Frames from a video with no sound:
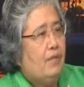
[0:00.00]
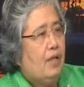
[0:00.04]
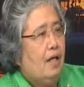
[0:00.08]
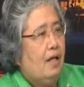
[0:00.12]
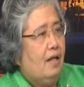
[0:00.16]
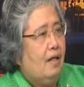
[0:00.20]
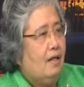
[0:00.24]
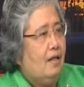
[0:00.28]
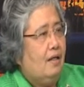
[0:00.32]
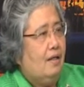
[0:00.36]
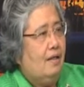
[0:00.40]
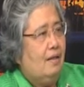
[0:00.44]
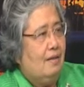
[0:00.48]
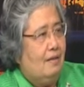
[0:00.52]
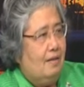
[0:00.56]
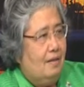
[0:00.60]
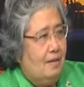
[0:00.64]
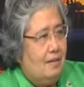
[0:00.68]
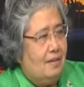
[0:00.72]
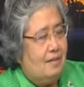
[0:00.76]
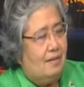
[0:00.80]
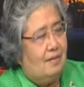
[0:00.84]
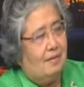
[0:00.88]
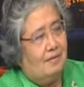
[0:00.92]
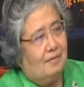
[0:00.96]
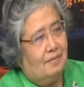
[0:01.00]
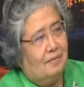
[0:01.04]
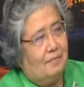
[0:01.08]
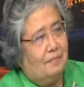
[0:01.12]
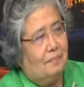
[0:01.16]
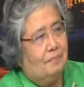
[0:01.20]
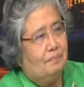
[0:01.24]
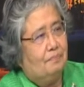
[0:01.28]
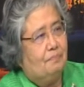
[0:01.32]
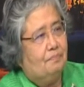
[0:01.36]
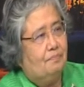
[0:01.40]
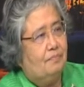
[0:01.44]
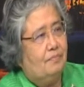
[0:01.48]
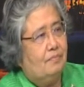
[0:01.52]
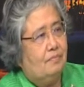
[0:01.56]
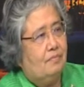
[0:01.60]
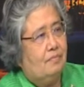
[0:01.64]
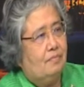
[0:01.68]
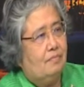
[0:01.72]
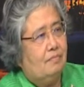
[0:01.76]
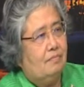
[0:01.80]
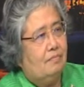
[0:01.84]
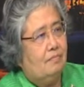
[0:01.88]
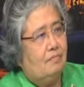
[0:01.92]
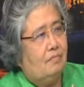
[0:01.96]
And this
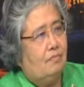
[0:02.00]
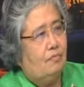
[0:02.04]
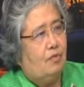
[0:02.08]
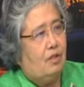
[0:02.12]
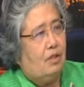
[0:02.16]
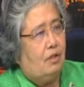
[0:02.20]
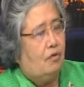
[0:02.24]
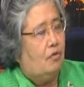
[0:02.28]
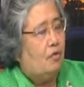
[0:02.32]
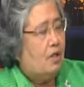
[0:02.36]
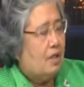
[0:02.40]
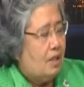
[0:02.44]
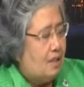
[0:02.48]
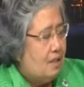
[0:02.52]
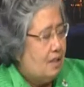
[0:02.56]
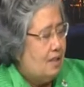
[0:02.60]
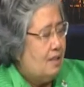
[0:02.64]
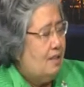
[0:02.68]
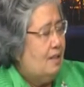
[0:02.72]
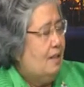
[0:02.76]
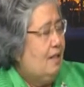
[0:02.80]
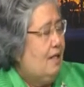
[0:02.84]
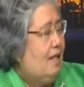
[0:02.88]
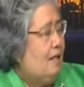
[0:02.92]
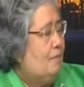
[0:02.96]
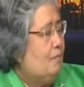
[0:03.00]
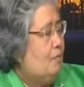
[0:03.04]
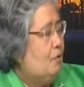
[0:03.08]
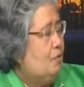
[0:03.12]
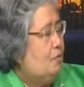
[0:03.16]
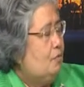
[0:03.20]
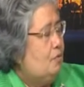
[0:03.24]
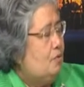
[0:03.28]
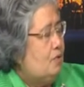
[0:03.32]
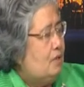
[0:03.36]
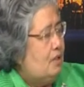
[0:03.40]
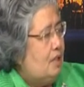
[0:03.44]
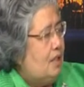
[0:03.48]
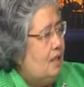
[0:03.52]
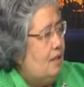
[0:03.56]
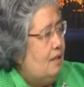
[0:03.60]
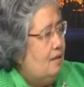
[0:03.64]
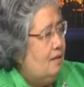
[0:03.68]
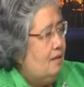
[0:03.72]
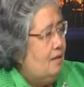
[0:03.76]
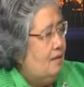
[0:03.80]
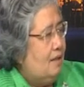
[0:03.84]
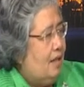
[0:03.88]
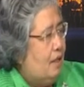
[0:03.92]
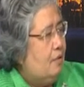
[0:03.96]
August, I'm going to start
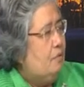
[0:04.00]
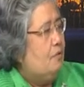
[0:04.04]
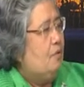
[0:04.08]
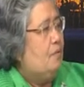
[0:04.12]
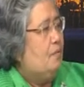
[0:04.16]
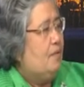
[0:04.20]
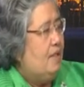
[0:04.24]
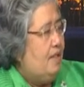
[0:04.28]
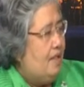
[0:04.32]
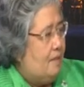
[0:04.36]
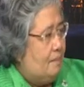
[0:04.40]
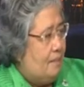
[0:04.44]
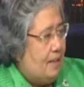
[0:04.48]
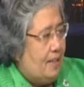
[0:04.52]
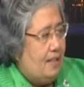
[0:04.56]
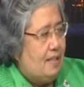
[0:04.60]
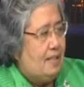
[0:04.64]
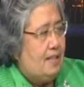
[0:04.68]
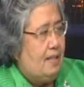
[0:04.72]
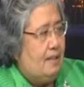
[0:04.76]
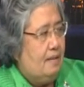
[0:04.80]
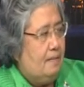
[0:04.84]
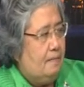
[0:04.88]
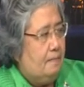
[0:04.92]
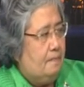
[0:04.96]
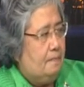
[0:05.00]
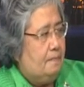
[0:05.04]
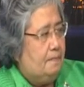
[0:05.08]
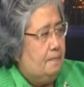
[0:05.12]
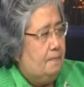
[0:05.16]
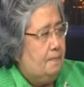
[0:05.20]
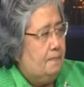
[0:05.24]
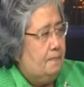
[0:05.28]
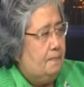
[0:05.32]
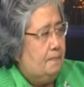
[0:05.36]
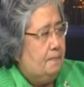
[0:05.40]
Ayurvedic medicine.